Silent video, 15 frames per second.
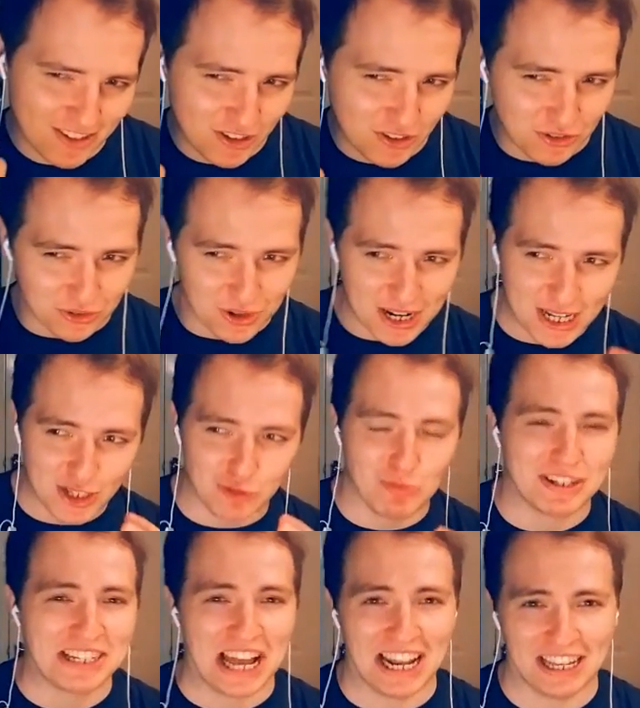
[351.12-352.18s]
strange
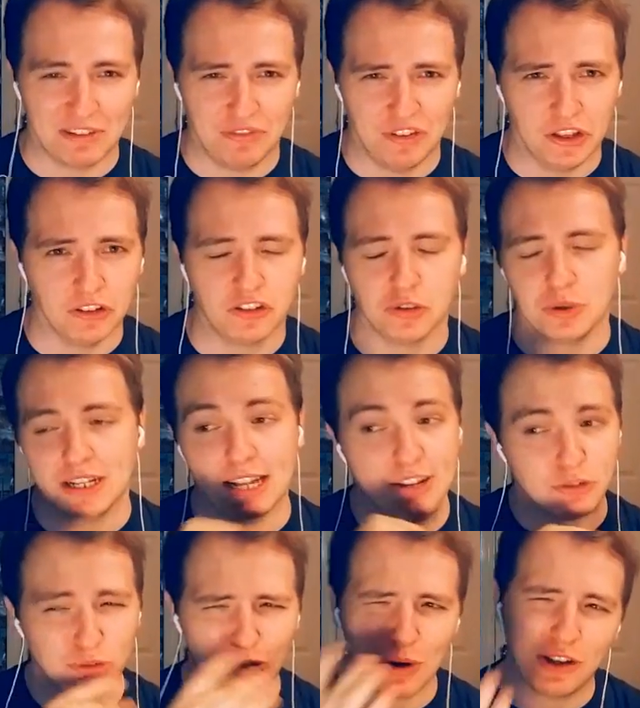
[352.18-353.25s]
metallic feel to it. And
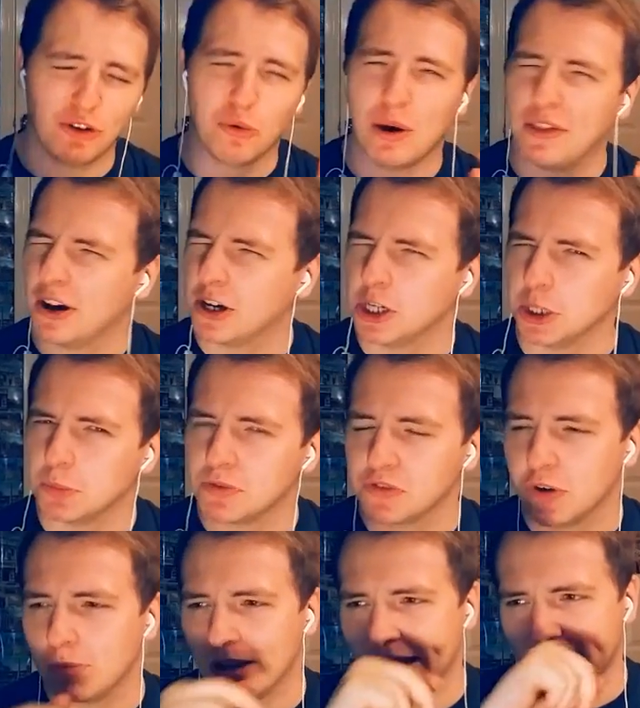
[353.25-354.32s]
I don't quite know where that comes
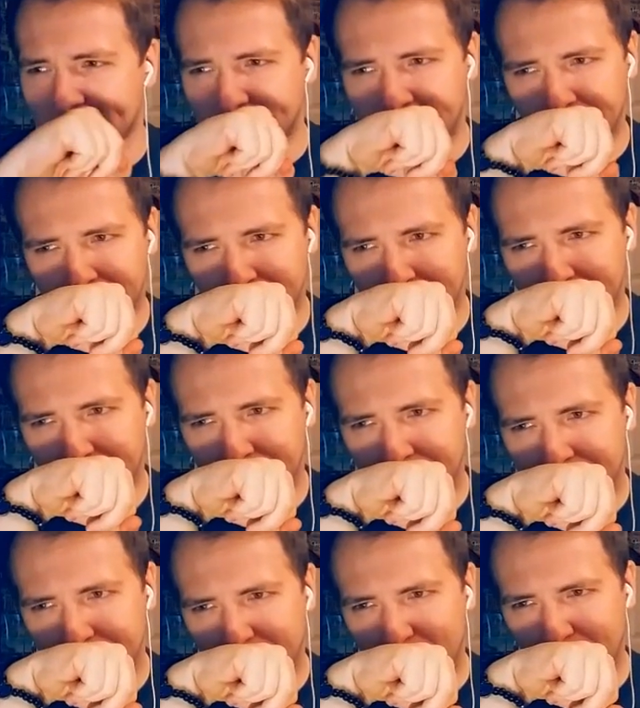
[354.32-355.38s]
from. I guess
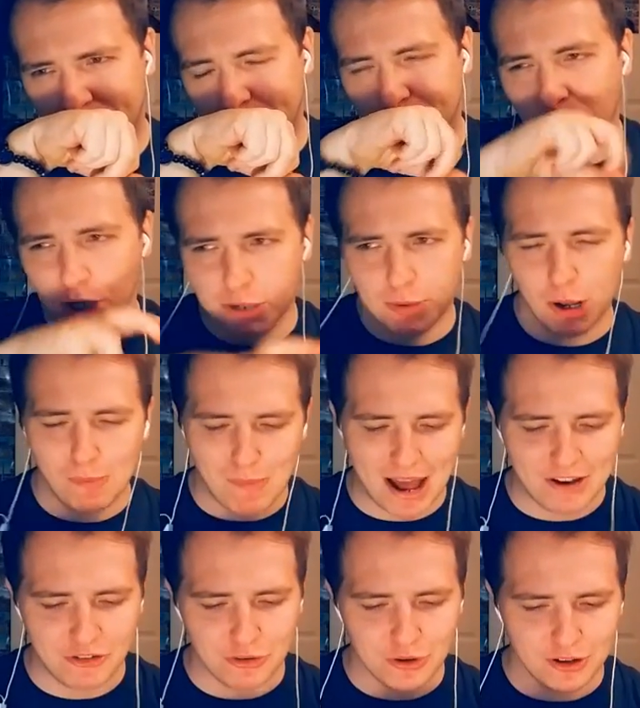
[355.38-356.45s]
maybe the bergamot and
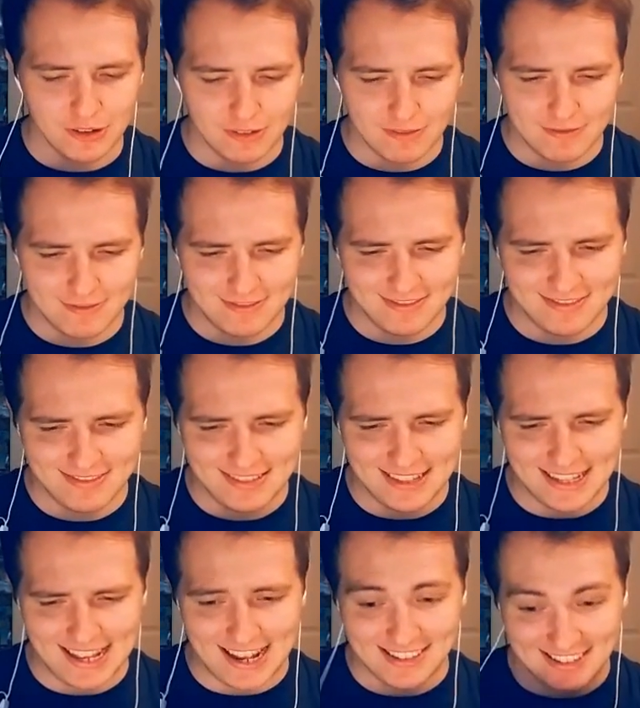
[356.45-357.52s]
mandarin
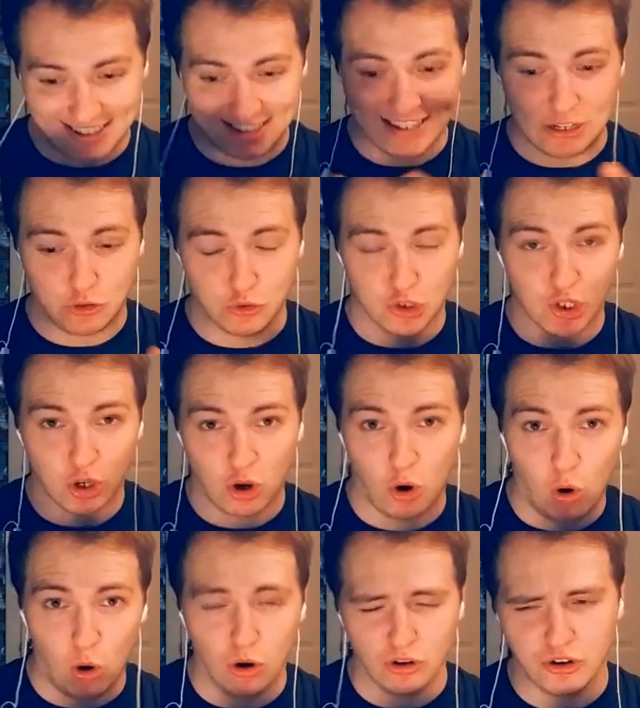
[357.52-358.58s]
as a citrus
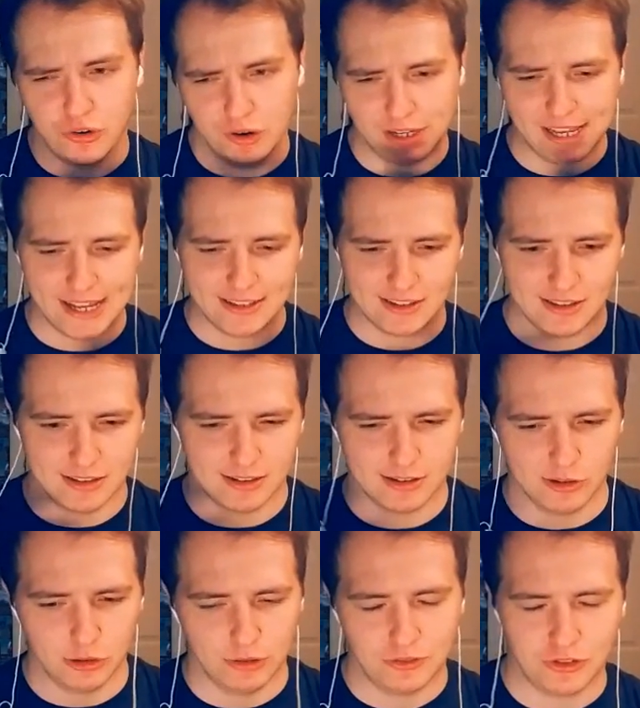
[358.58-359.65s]
accord creates this
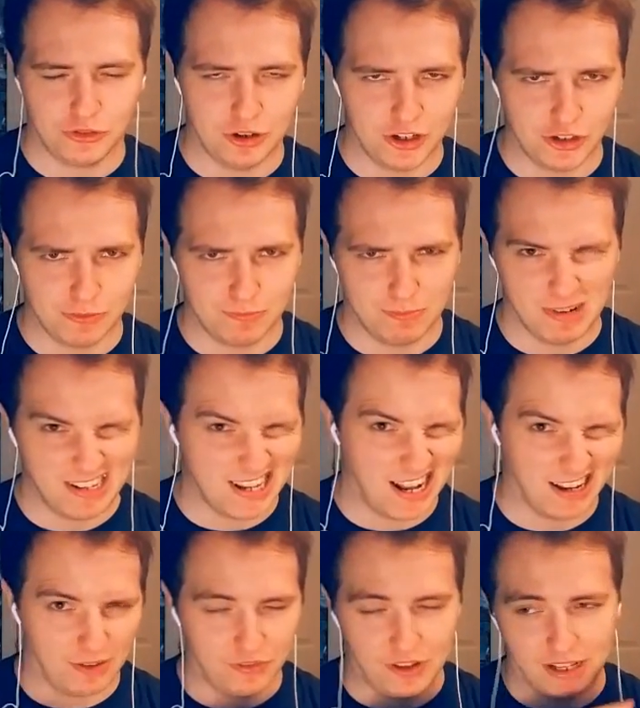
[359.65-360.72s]
sort of strange
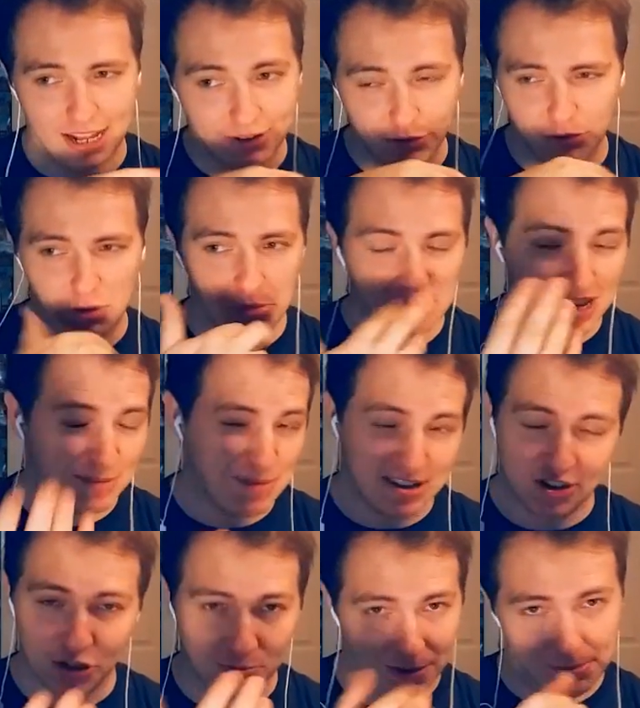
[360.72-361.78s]
metallic feel. I don't know. It
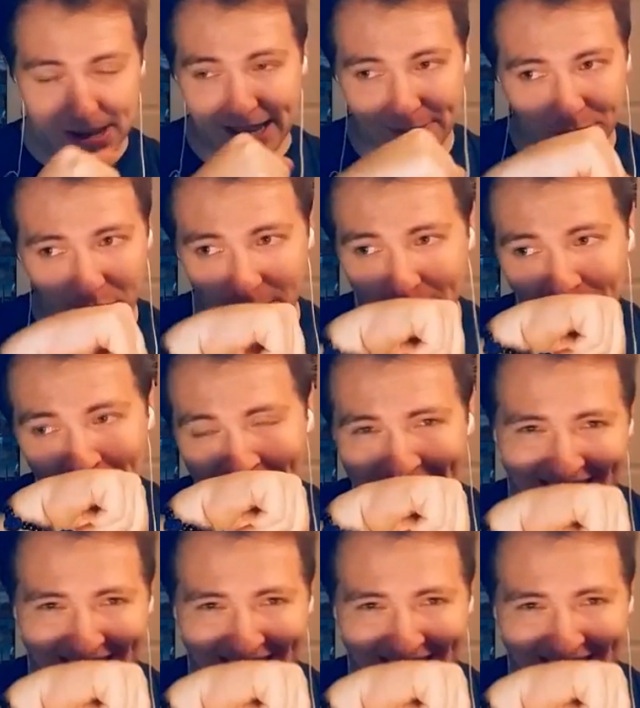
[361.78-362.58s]
might just be me, but